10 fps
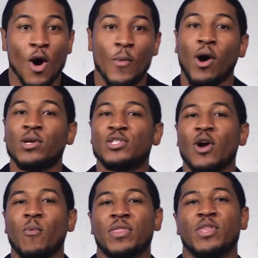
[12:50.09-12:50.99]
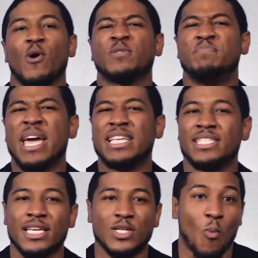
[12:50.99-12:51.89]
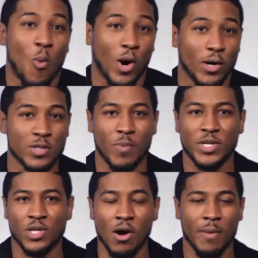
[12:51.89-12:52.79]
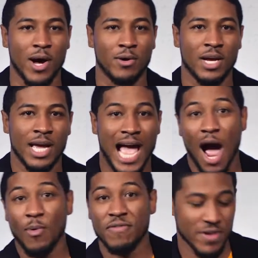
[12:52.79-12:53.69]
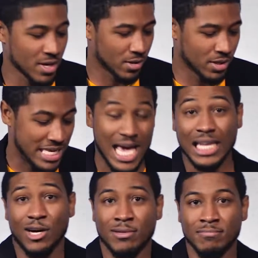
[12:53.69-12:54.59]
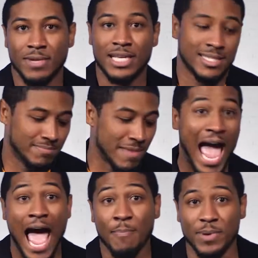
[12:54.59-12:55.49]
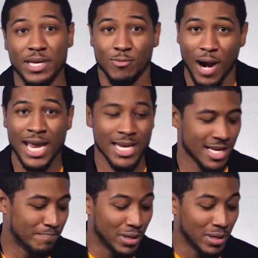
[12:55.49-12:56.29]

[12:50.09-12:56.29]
We all start with those basic words when we talk about how we feel. Yellow is happy, right?